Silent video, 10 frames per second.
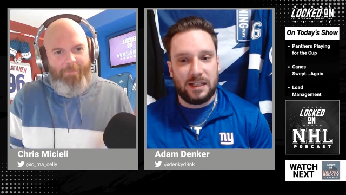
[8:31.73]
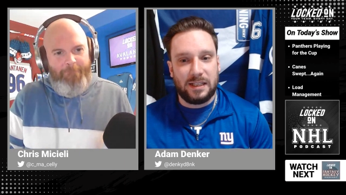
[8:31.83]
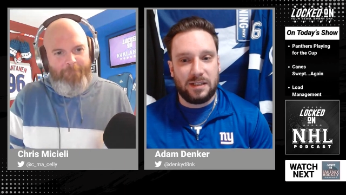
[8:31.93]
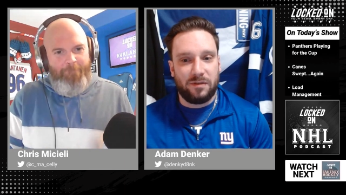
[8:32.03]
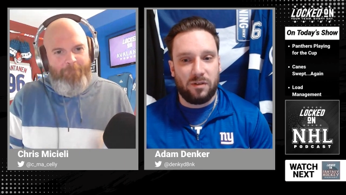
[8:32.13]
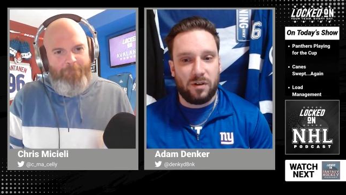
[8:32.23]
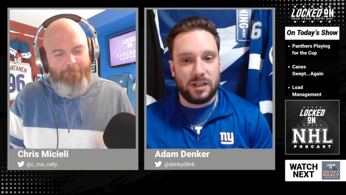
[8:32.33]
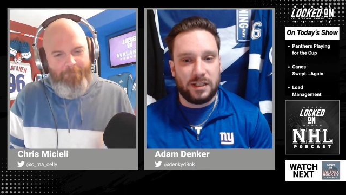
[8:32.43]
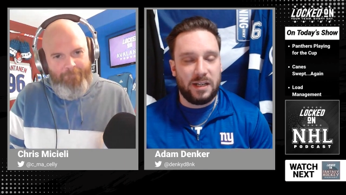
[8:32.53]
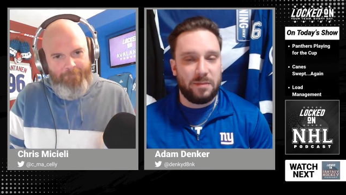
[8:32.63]
Speaker 1: that this Florida
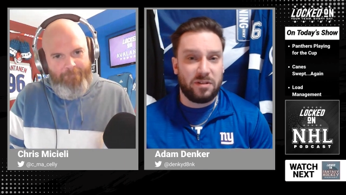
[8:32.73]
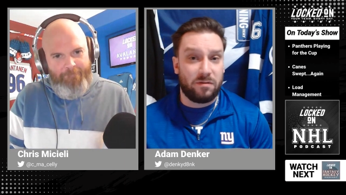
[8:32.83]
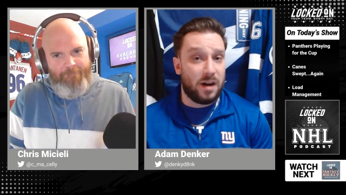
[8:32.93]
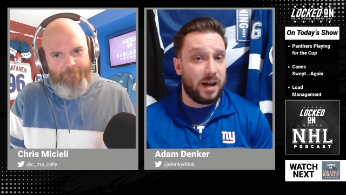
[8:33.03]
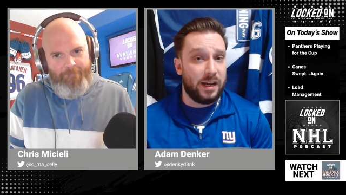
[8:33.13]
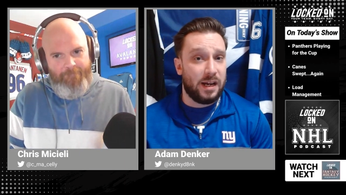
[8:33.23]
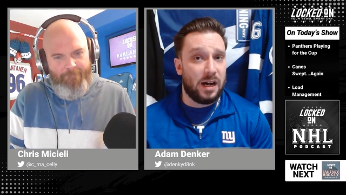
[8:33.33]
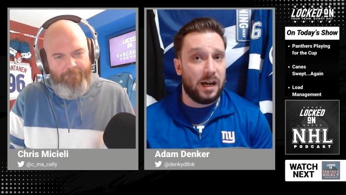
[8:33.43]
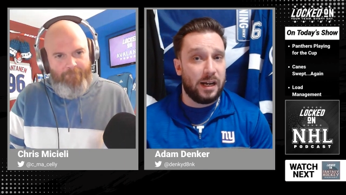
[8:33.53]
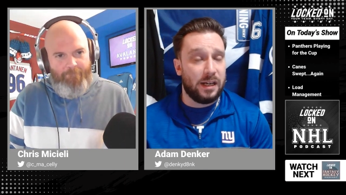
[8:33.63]
team is riding
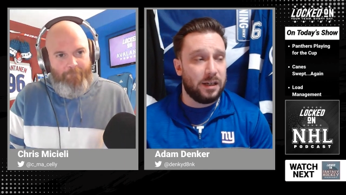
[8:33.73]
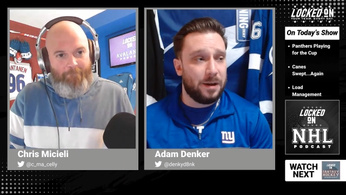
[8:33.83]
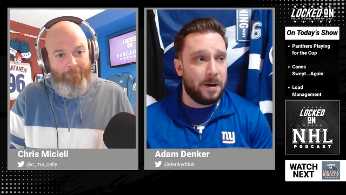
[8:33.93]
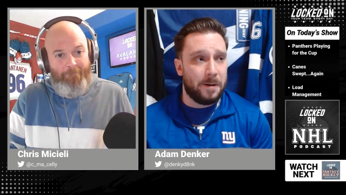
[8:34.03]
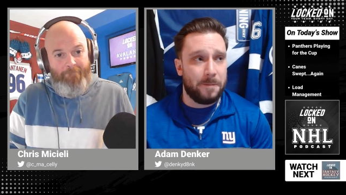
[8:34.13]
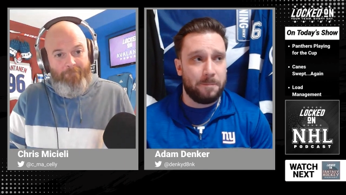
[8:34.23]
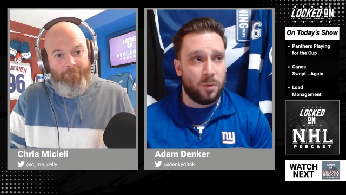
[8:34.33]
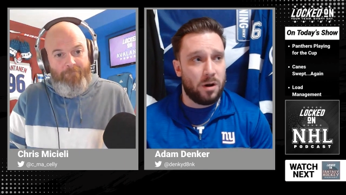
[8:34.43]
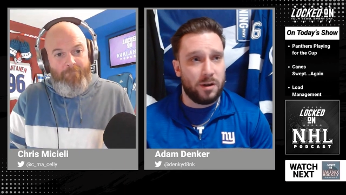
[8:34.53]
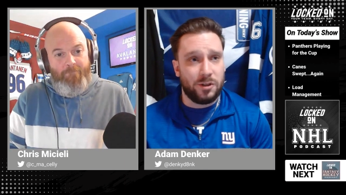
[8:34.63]
high
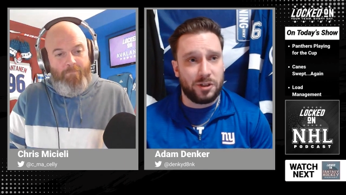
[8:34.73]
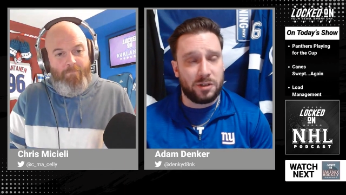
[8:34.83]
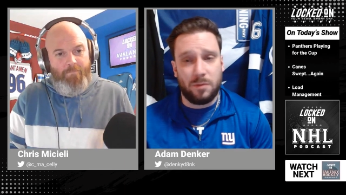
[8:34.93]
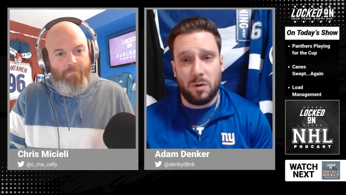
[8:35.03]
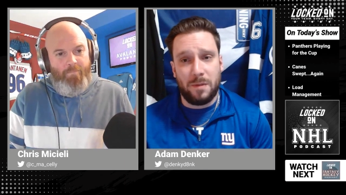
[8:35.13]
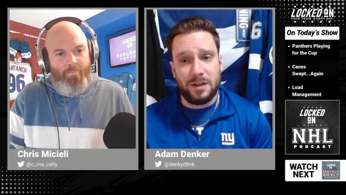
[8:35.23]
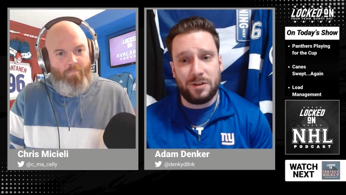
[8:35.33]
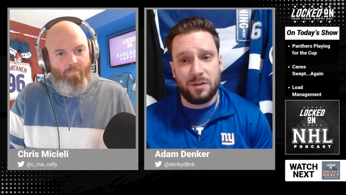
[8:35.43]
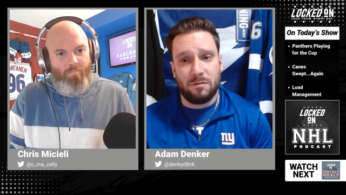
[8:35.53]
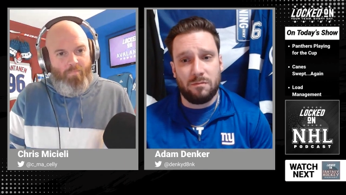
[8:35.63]
on just
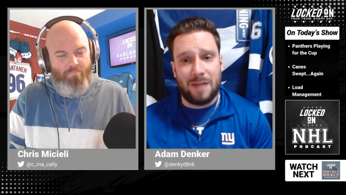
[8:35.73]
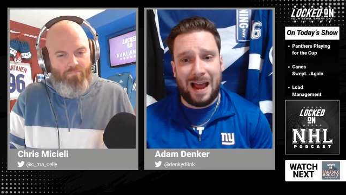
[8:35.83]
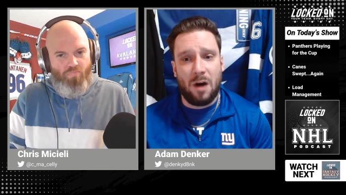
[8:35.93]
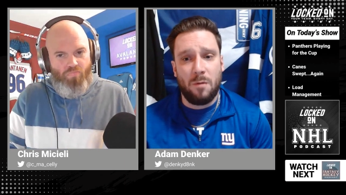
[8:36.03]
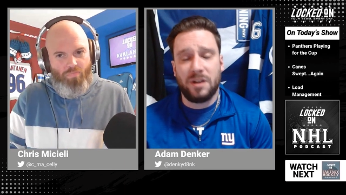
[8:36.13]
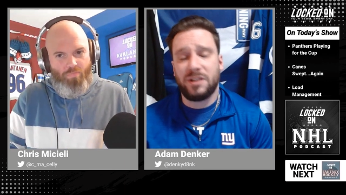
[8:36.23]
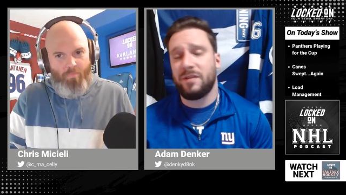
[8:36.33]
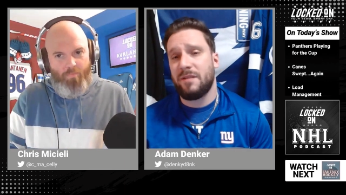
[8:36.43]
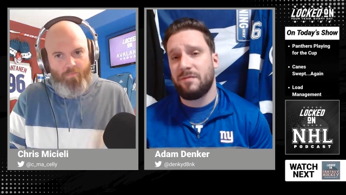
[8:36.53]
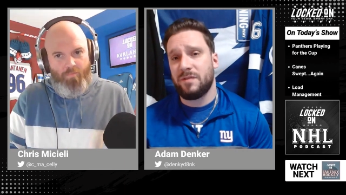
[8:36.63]
momentum. How much of an
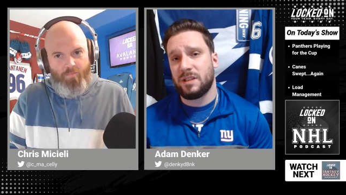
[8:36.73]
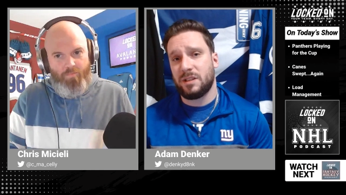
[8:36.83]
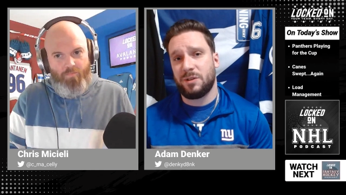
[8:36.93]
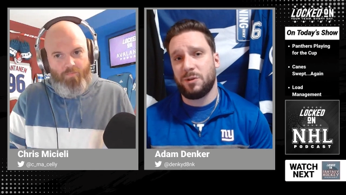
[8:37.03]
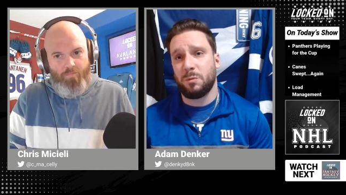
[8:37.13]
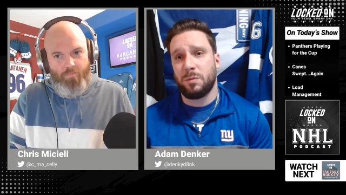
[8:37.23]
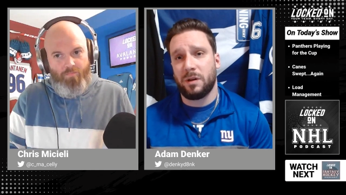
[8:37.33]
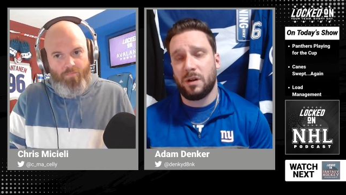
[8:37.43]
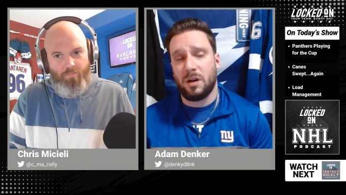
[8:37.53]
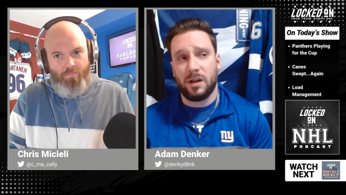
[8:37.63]
emphasis do you put
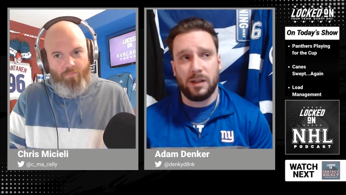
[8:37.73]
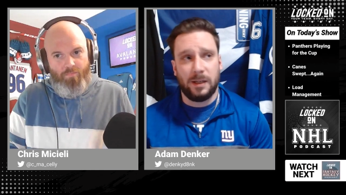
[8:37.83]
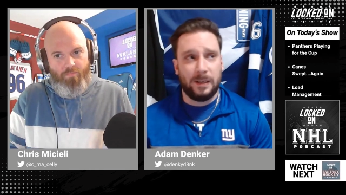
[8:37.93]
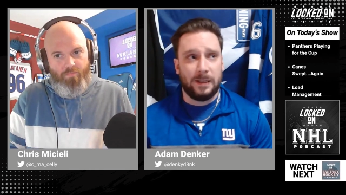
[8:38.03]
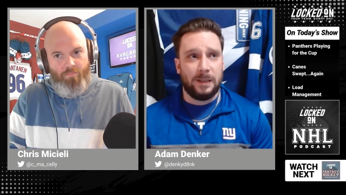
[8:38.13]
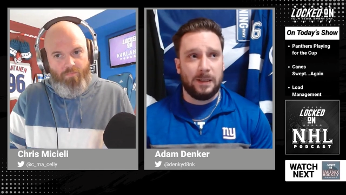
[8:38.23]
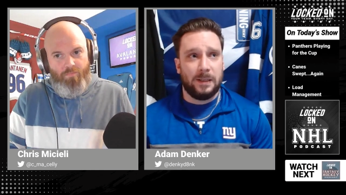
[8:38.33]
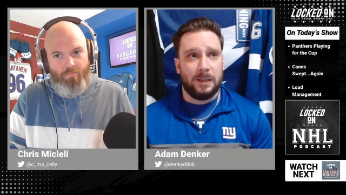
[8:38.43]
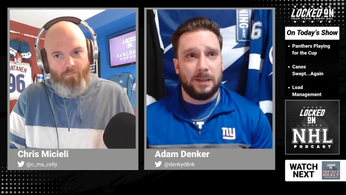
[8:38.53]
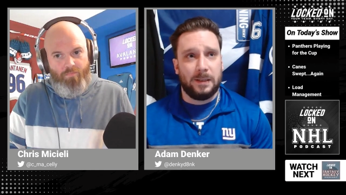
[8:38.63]
on?
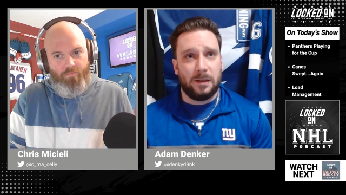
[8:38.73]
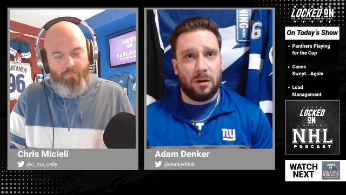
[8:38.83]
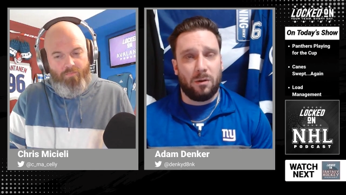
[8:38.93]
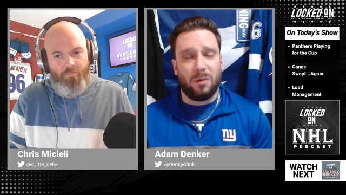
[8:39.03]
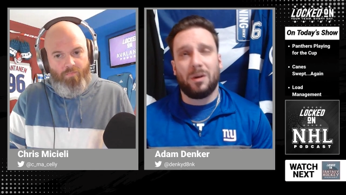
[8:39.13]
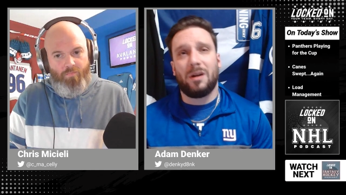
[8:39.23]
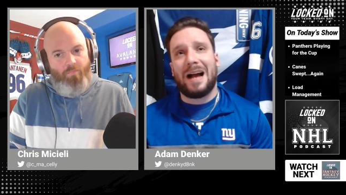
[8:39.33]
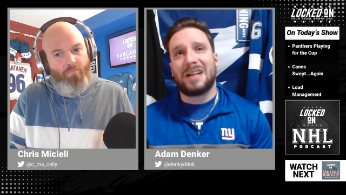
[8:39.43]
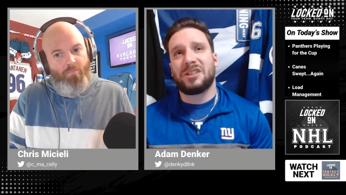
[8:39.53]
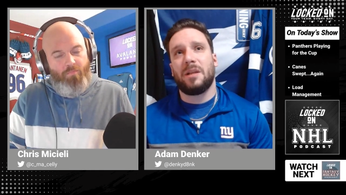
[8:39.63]
Or, well,
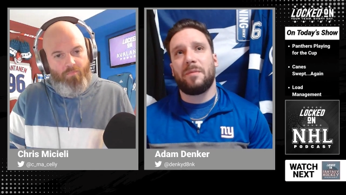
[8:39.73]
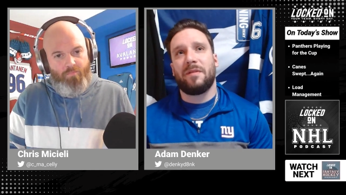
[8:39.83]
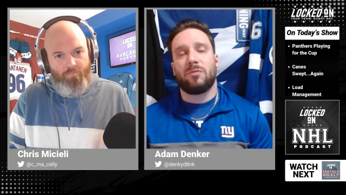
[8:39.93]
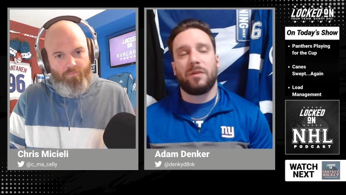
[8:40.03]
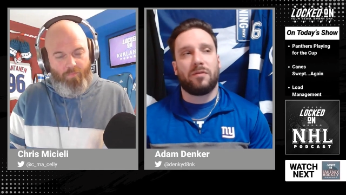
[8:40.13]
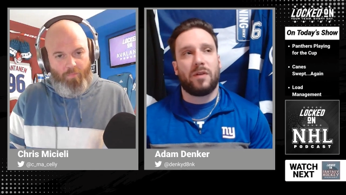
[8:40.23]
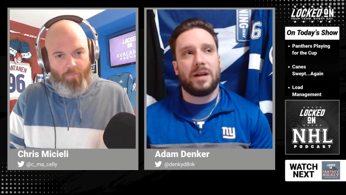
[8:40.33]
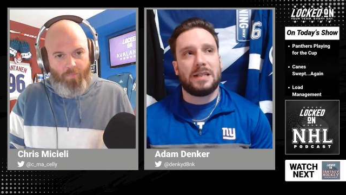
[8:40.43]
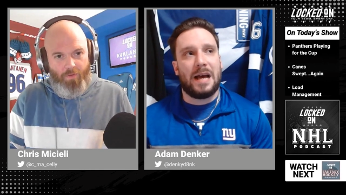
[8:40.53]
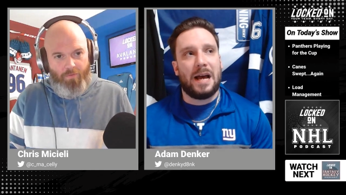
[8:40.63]
actually, let me rephrase
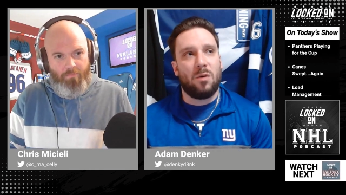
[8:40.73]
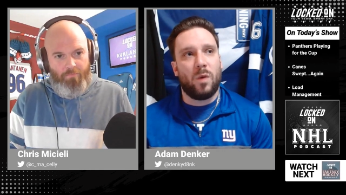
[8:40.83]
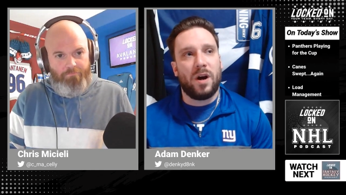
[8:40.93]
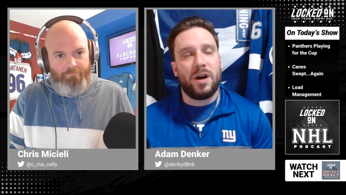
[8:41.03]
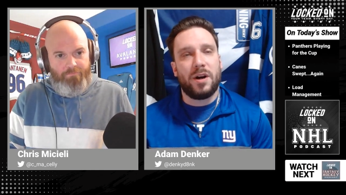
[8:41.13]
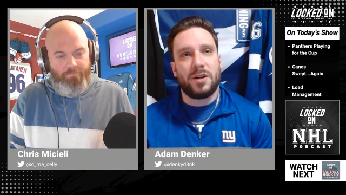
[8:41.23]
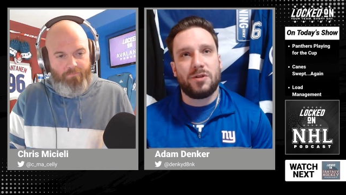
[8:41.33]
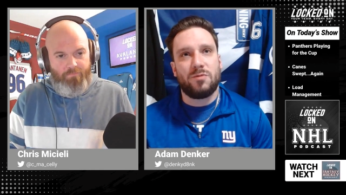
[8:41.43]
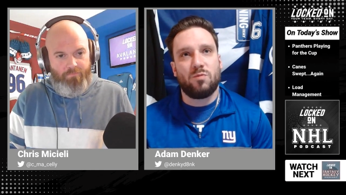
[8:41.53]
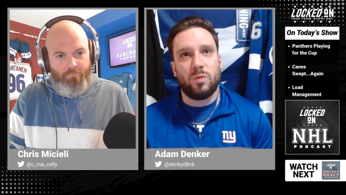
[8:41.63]
that. Where
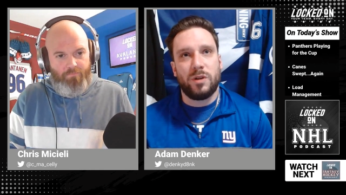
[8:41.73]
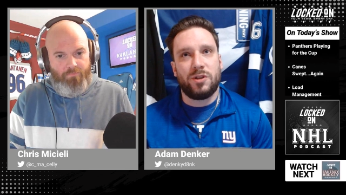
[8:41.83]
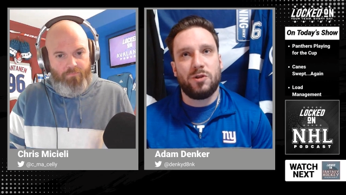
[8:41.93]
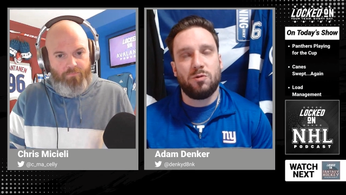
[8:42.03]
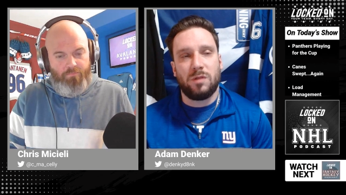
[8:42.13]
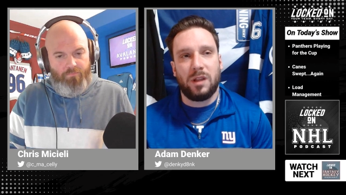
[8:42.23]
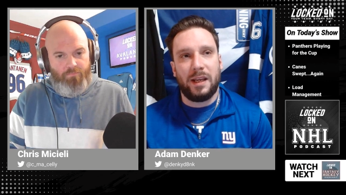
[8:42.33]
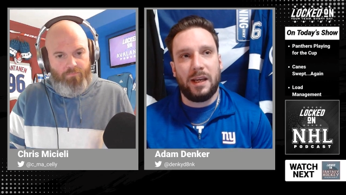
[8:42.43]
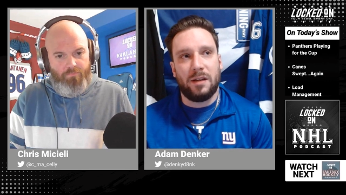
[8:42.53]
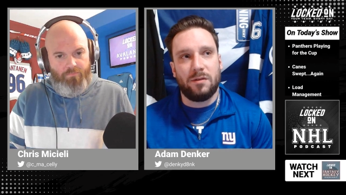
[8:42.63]
would you
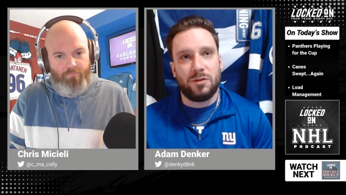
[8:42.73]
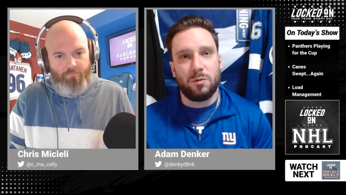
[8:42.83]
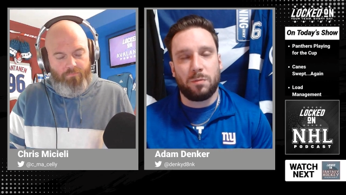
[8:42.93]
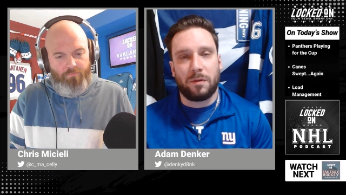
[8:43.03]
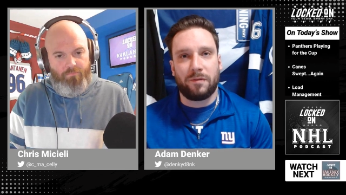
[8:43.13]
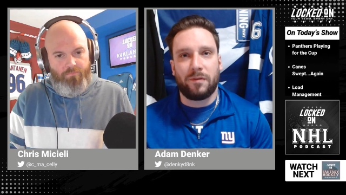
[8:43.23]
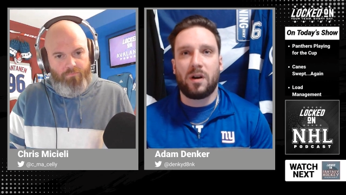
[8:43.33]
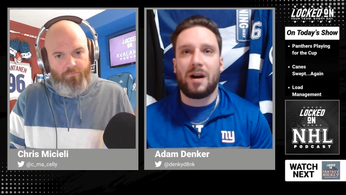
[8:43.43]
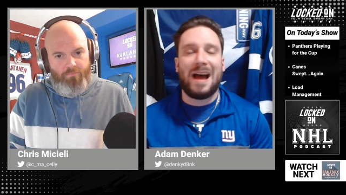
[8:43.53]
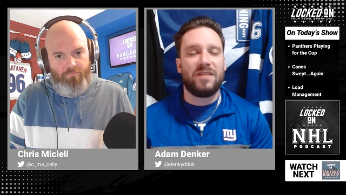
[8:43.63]
lean? Do you prefer
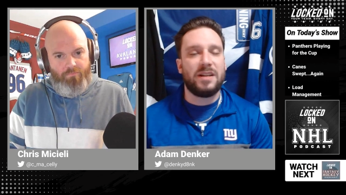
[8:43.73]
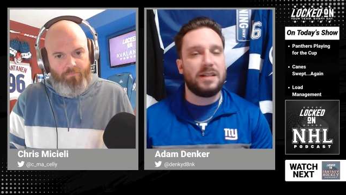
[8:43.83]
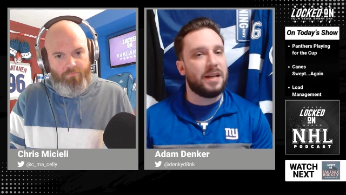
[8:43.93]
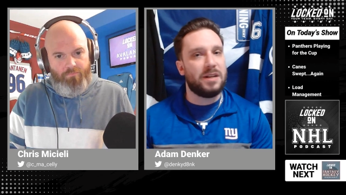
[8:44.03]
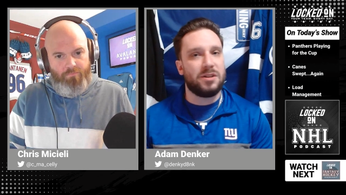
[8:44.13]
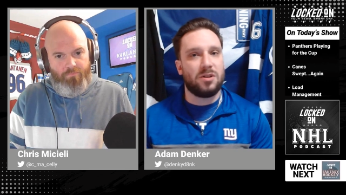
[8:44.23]
having days